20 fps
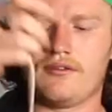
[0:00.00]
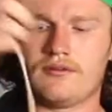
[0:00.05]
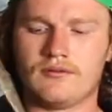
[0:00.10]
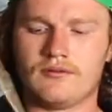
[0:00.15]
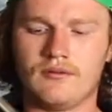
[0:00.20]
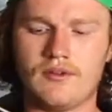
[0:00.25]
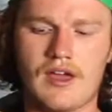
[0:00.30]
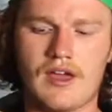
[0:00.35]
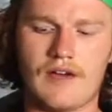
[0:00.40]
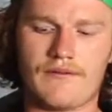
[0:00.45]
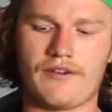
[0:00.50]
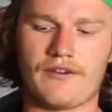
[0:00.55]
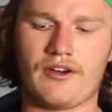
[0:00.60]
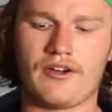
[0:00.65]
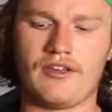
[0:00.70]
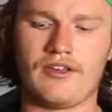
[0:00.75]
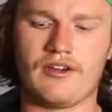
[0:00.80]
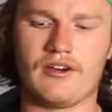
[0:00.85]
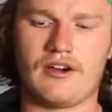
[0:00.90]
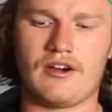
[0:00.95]
we have our
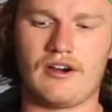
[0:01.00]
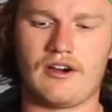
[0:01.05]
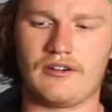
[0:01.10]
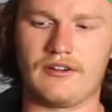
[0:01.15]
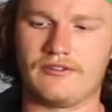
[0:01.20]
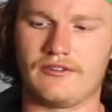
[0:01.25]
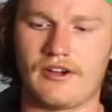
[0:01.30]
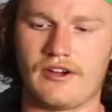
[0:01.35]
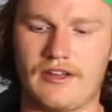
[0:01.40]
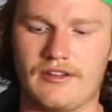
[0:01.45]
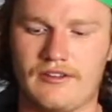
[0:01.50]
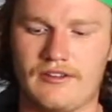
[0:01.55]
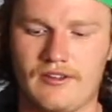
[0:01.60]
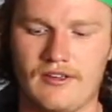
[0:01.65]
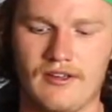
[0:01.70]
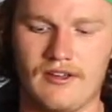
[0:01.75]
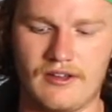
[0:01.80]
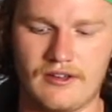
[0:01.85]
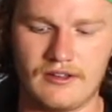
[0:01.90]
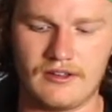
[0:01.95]
yarn right
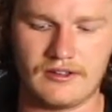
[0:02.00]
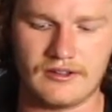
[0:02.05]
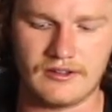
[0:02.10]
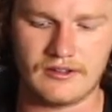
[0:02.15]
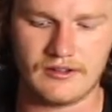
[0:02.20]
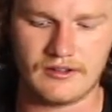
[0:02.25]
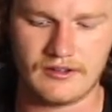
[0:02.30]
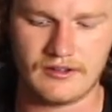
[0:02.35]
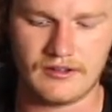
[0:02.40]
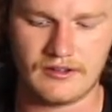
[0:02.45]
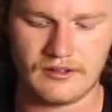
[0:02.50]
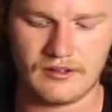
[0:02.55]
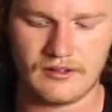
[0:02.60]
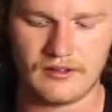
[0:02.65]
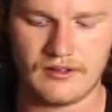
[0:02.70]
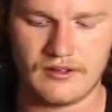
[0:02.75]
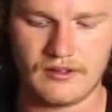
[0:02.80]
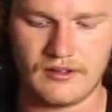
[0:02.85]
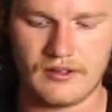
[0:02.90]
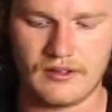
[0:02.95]
here.
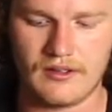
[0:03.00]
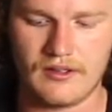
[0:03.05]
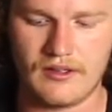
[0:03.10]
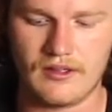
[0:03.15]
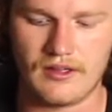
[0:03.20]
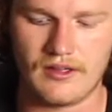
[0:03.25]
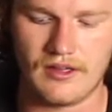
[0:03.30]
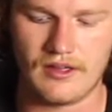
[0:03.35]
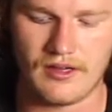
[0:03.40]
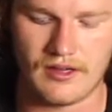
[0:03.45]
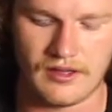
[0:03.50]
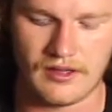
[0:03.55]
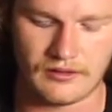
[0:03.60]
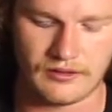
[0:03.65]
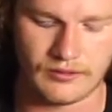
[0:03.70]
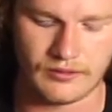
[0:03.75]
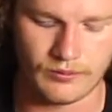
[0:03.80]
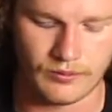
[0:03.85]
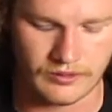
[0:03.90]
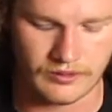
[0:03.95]
And
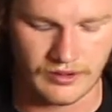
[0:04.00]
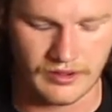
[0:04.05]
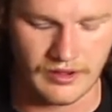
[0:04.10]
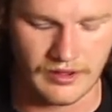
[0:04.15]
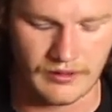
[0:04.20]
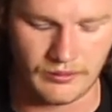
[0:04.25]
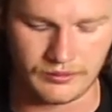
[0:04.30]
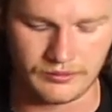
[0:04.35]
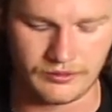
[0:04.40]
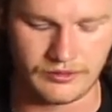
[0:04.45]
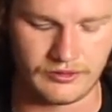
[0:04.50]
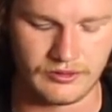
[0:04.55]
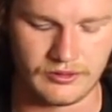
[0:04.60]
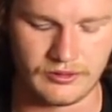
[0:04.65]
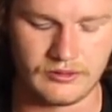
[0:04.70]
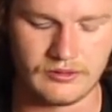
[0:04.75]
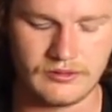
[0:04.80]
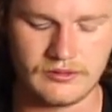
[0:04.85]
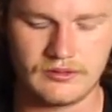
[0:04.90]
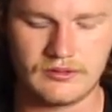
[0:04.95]
what I'll
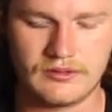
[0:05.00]
do,